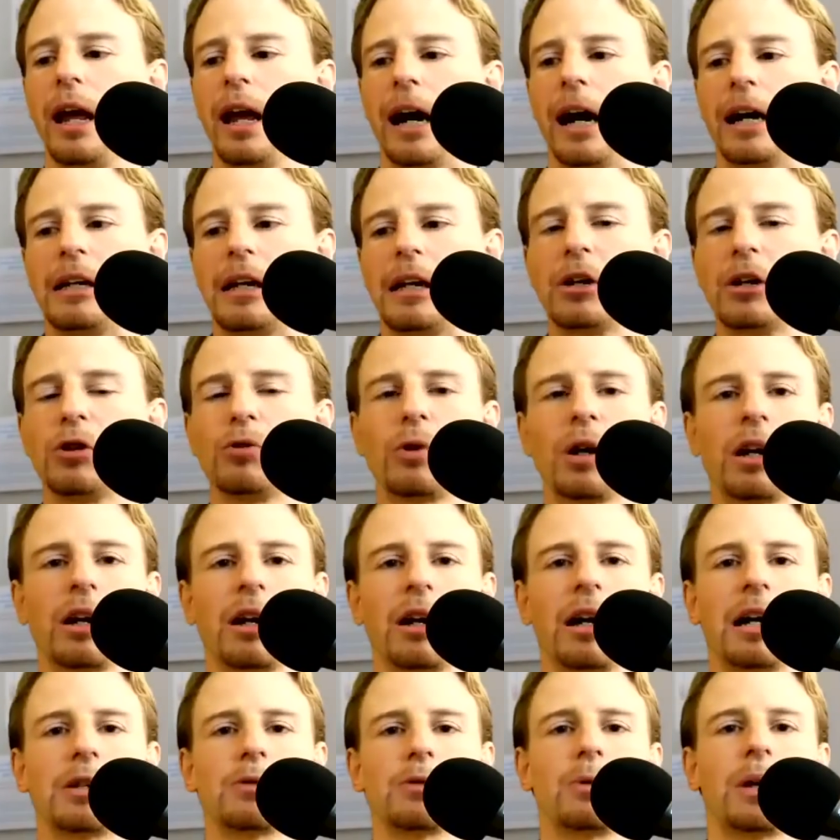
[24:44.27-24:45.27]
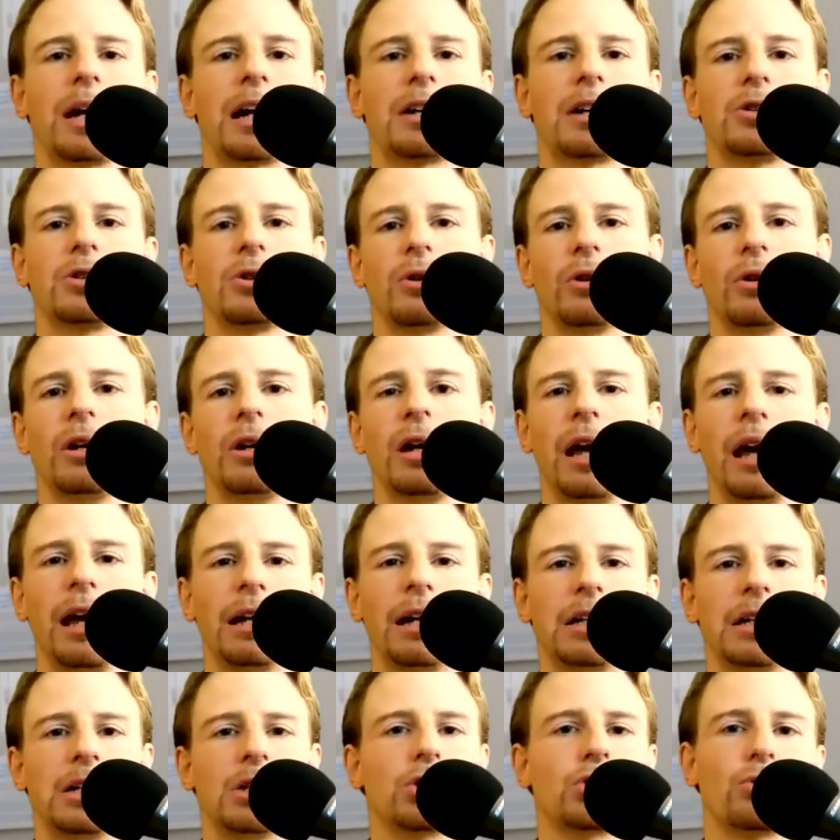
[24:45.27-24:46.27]
I didn't realize we had to
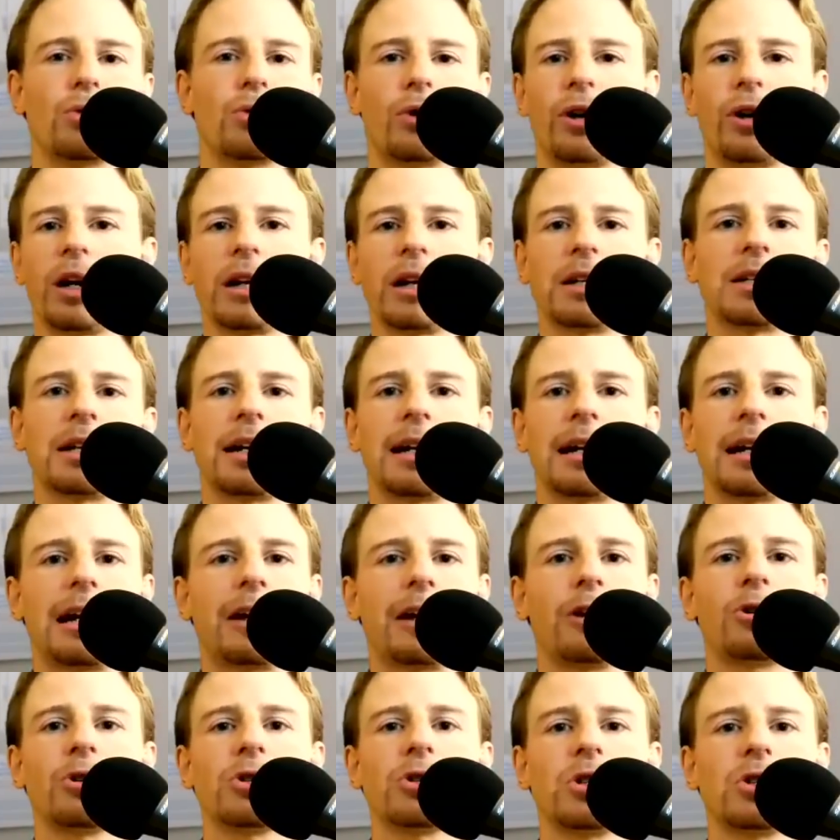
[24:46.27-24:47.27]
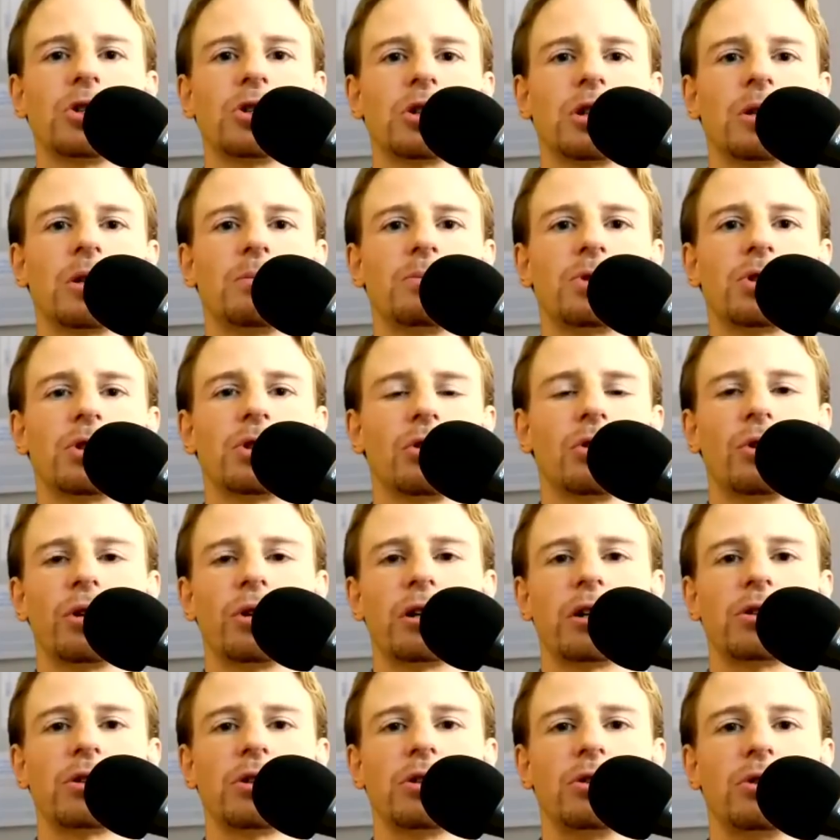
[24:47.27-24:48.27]
destroy entire ecosystems in
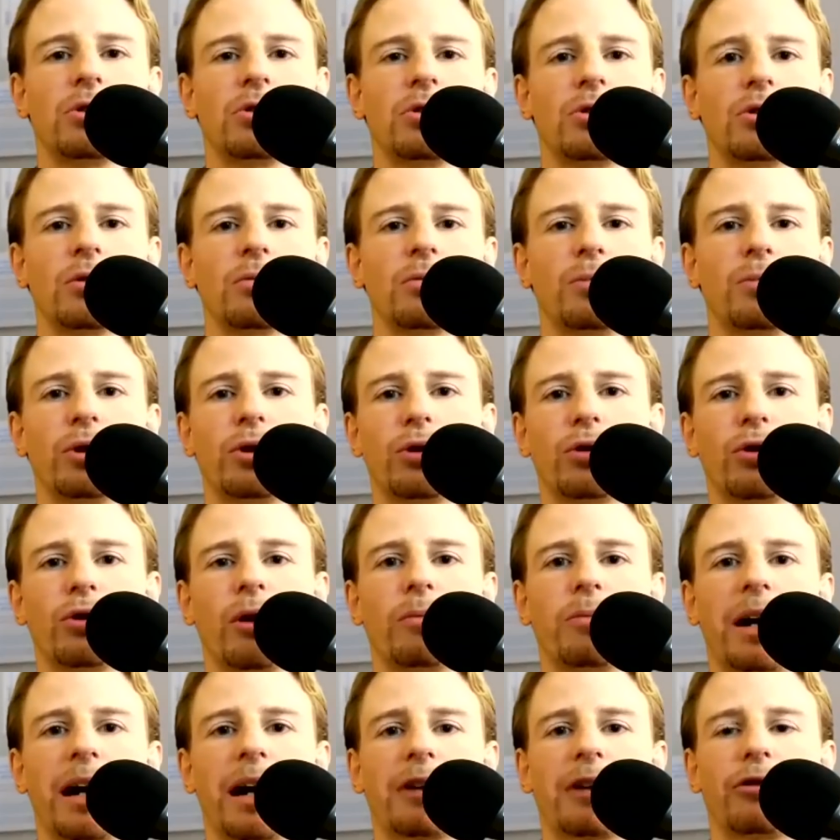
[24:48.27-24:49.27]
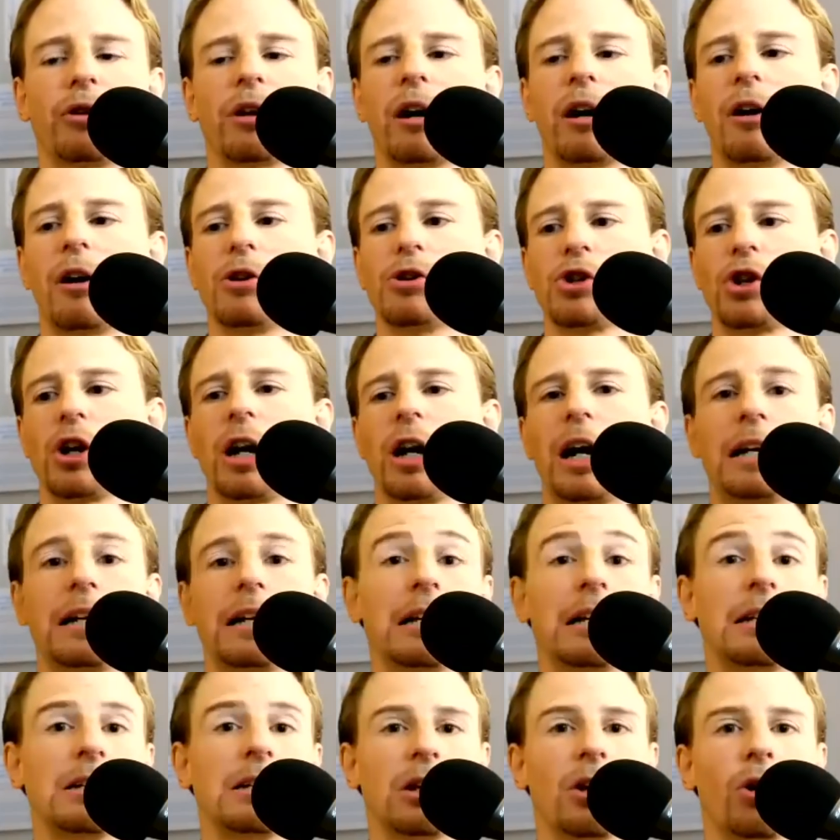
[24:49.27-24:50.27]
order to do monocrop agriculture. I
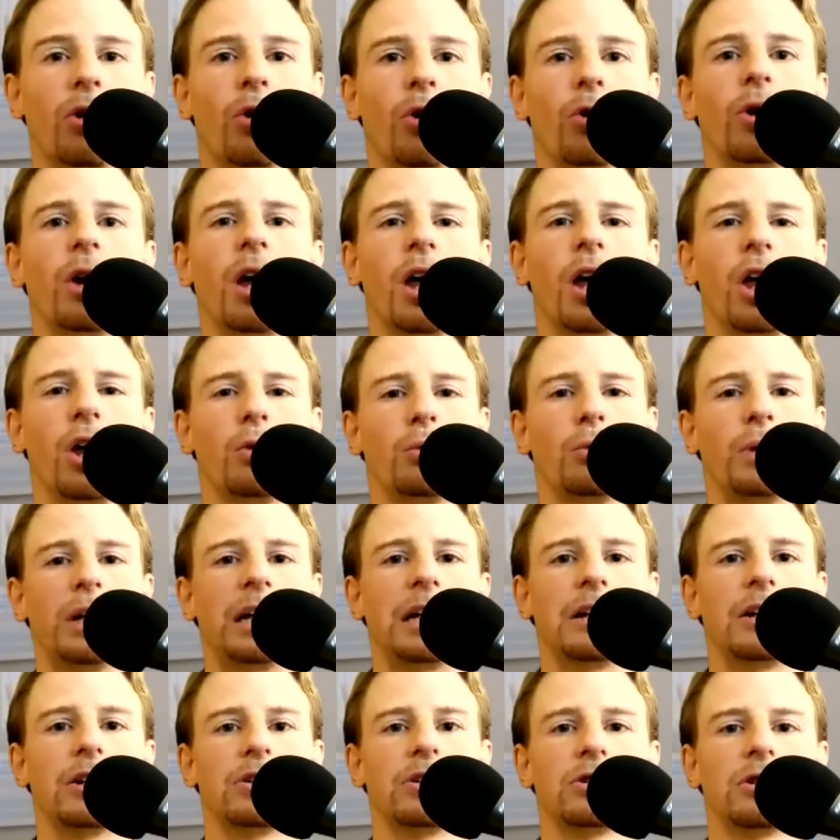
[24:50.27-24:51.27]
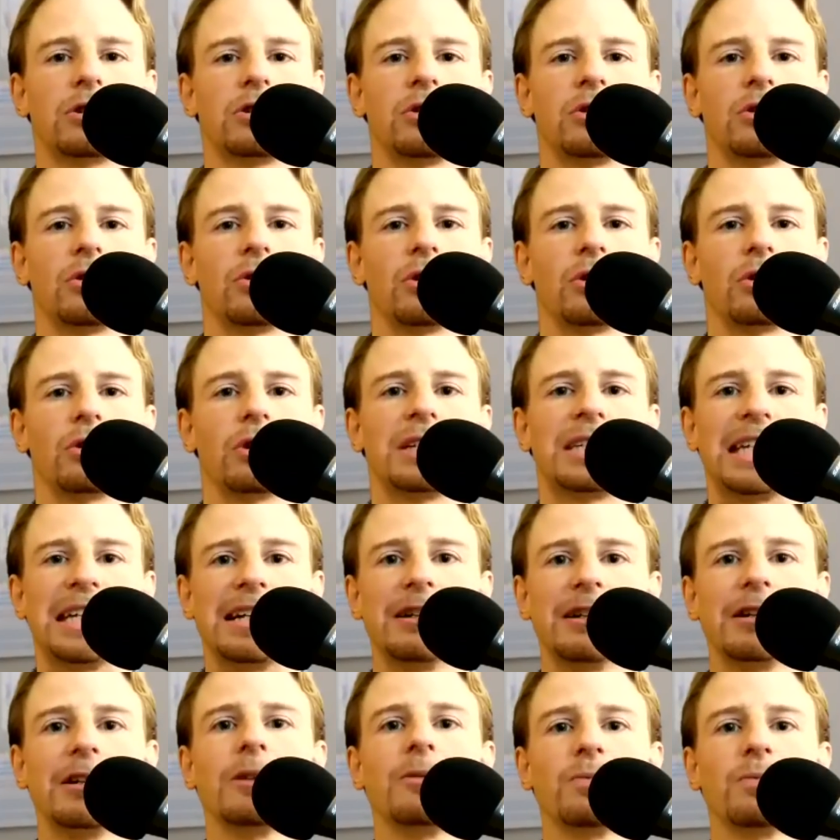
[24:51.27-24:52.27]
didn't know we needed to
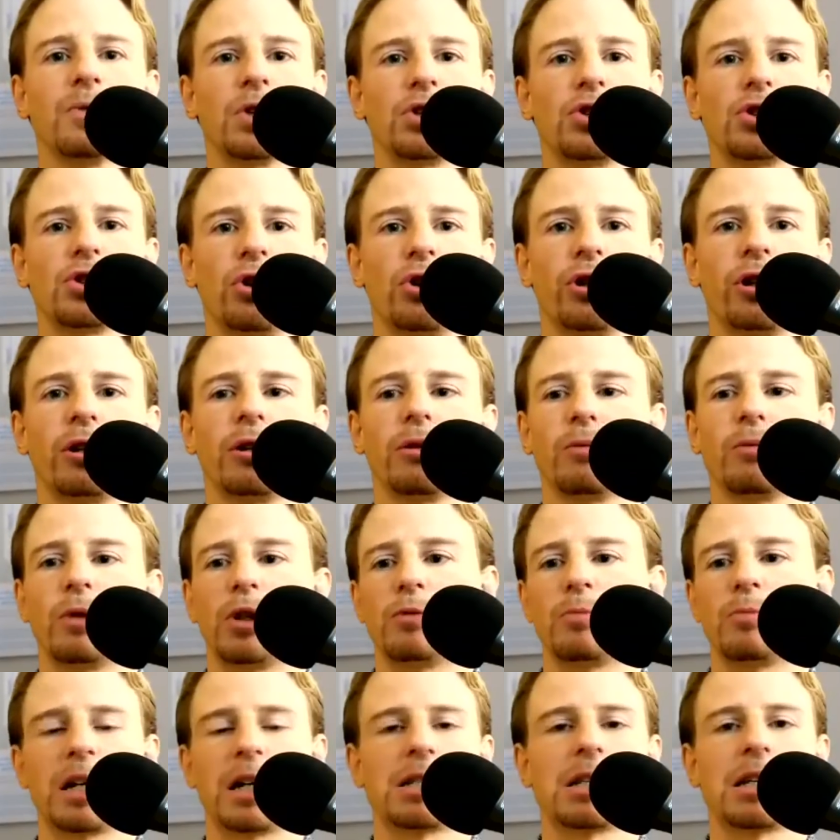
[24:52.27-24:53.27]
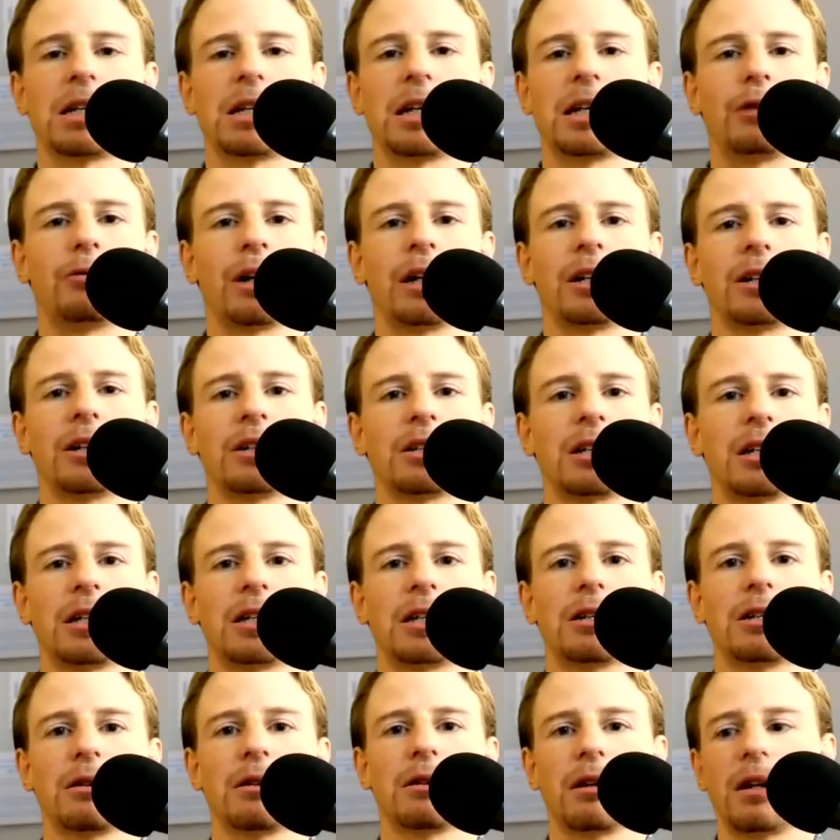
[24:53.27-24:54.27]
till the soil, which basically renders
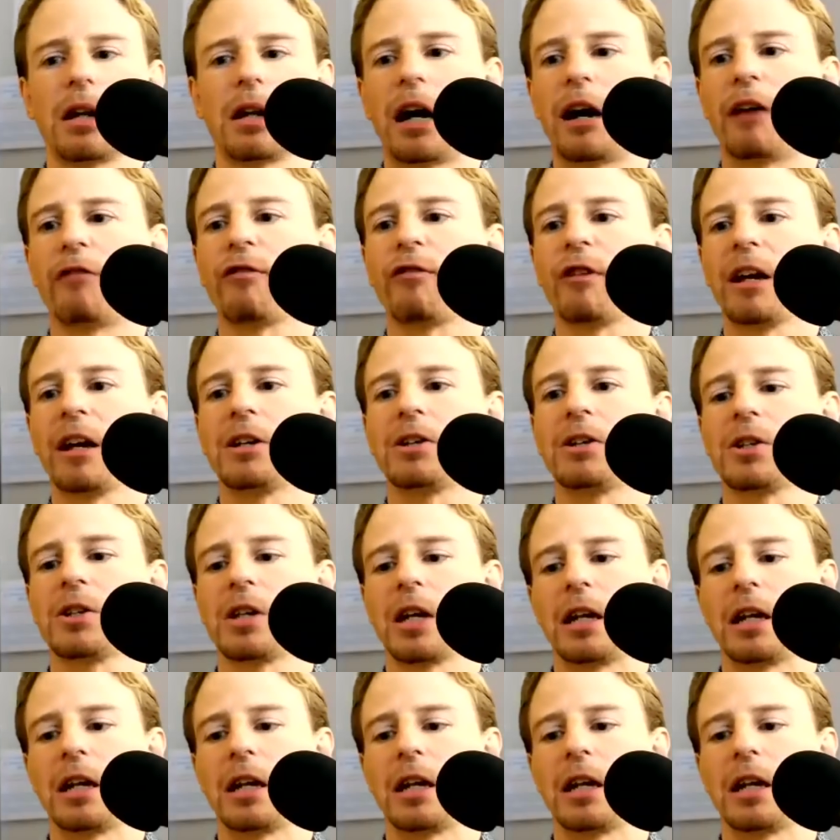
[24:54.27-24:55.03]
it uh, lifeless.